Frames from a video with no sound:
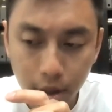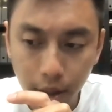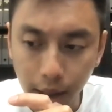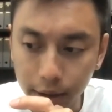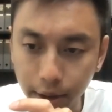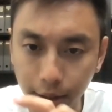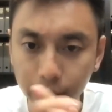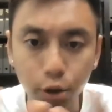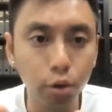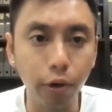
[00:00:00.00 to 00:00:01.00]
is, and
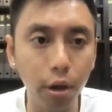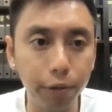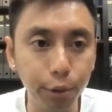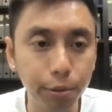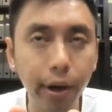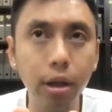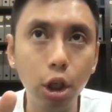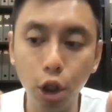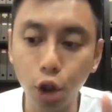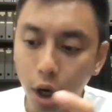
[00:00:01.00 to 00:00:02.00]
this goes for all of you, right?
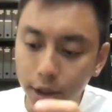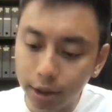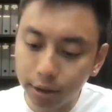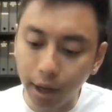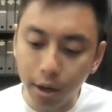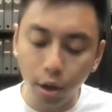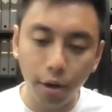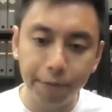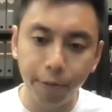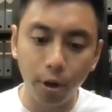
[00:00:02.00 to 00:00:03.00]
You got to start
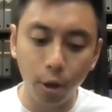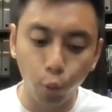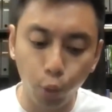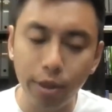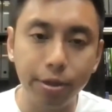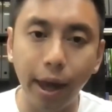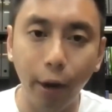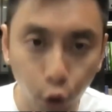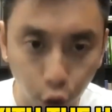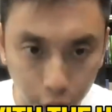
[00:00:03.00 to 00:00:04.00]
off with that
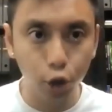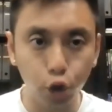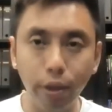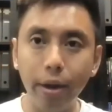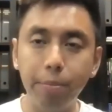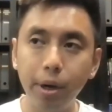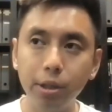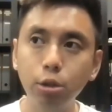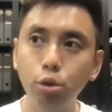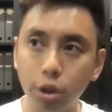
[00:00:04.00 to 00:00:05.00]
hook so that the
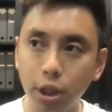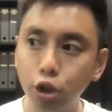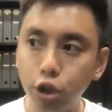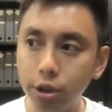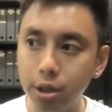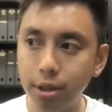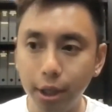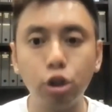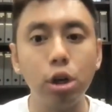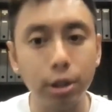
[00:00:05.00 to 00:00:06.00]
person who's interested
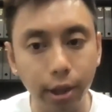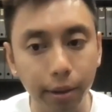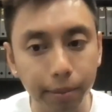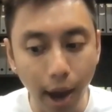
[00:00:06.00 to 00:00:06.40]
is going to stay.